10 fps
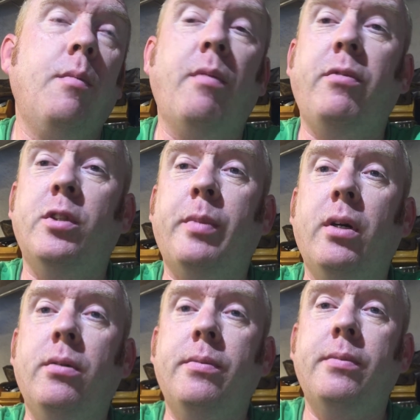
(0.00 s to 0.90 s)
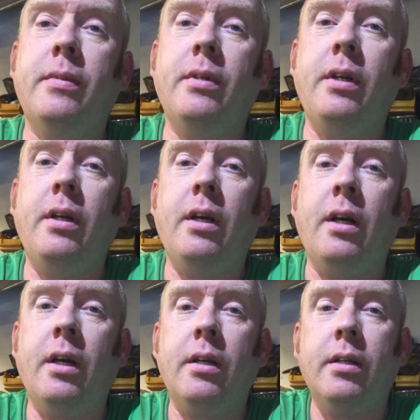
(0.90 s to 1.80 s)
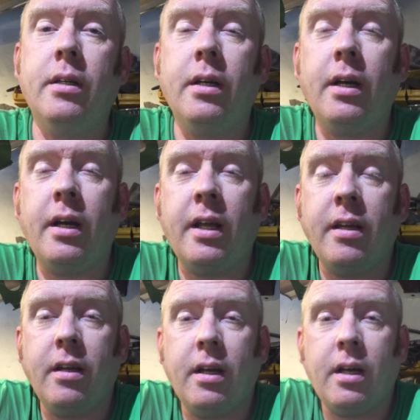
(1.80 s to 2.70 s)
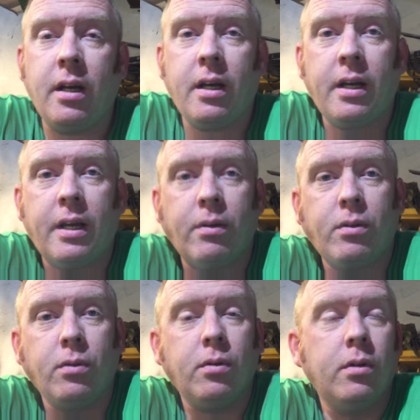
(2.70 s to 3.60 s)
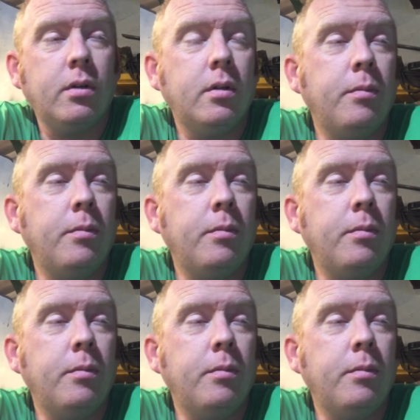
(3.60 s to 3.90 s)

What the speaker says: Memphis Belle at an outdoor